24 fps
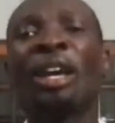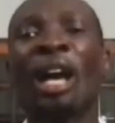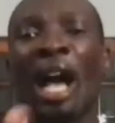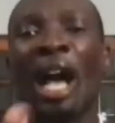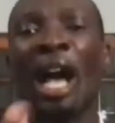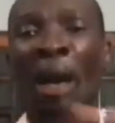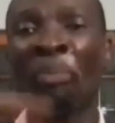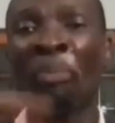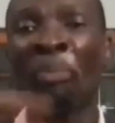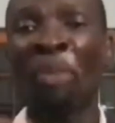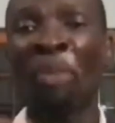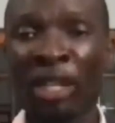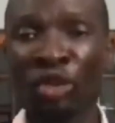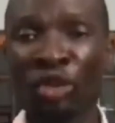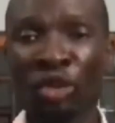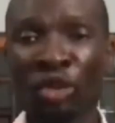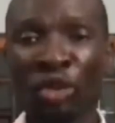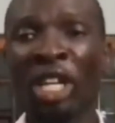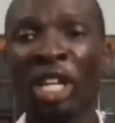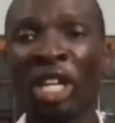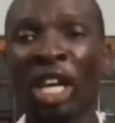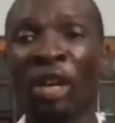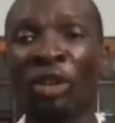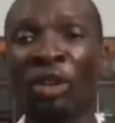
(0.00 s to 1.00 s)
I'm paying
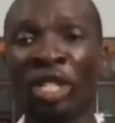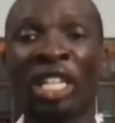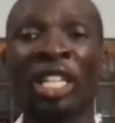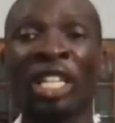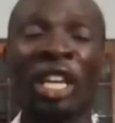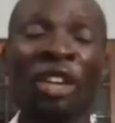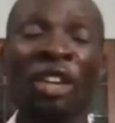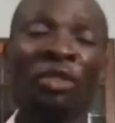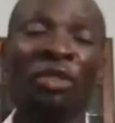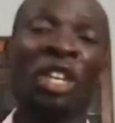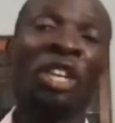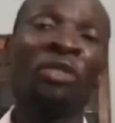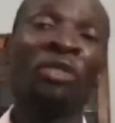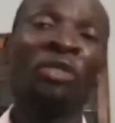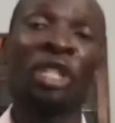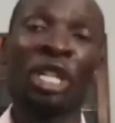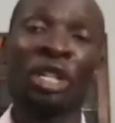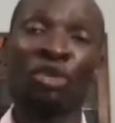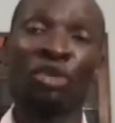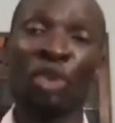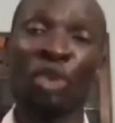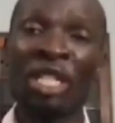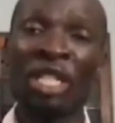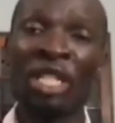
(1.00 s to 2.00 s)
2,000 even if it's a
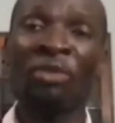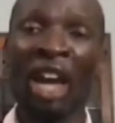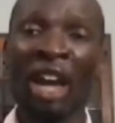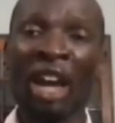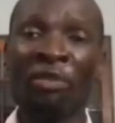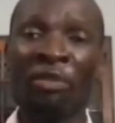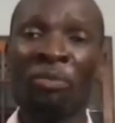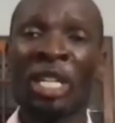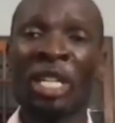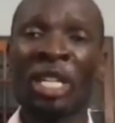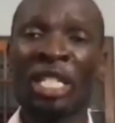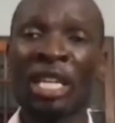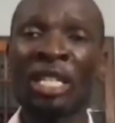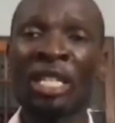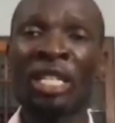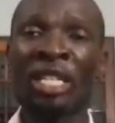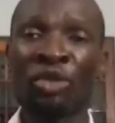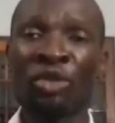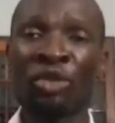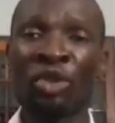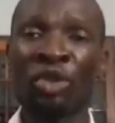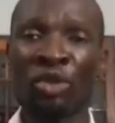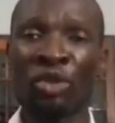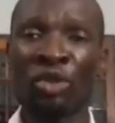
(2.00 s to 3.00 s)
25%
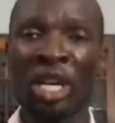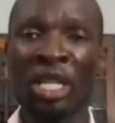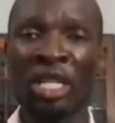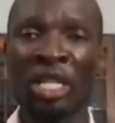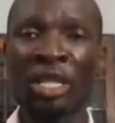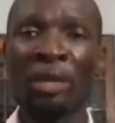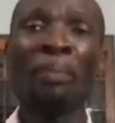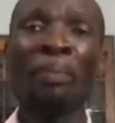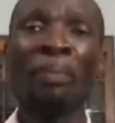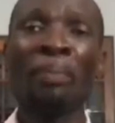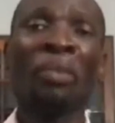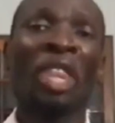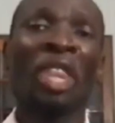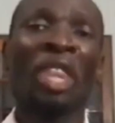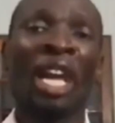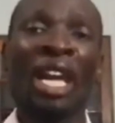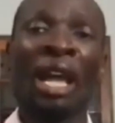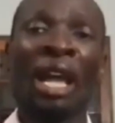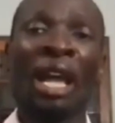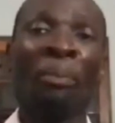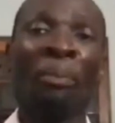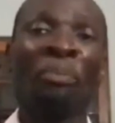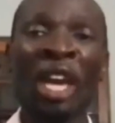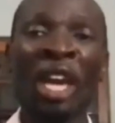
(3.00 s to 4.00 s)
interest rate and
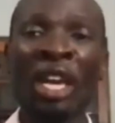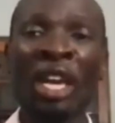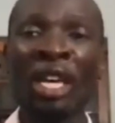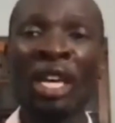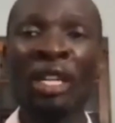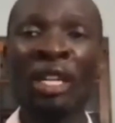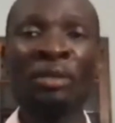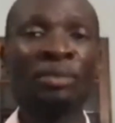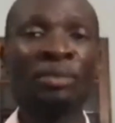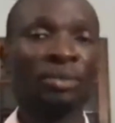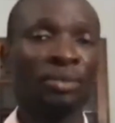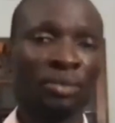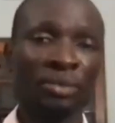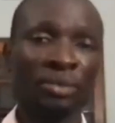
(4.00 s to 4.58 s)
I'm paying